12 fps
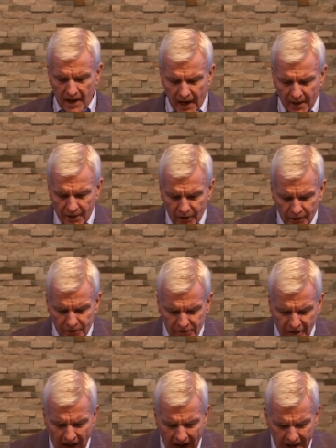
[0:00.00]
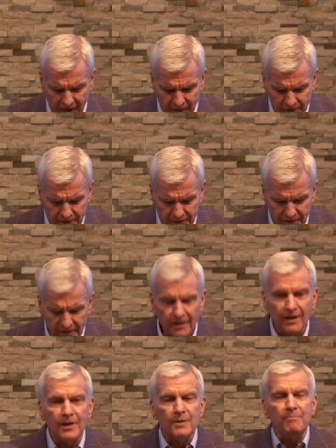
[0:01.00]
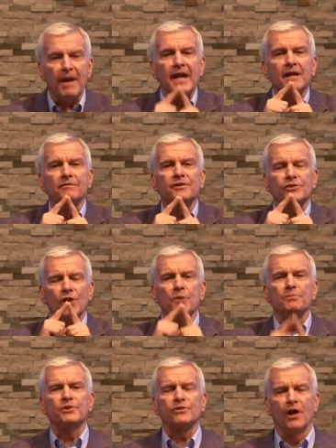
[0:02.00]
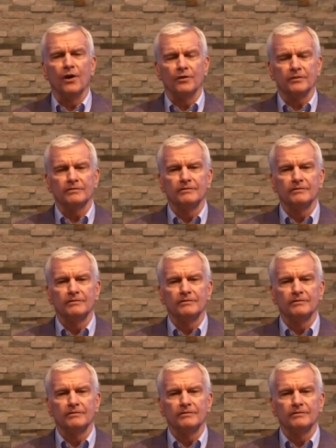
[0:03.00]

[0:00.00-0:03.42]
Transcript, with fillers: And those tiles, made of soapstone,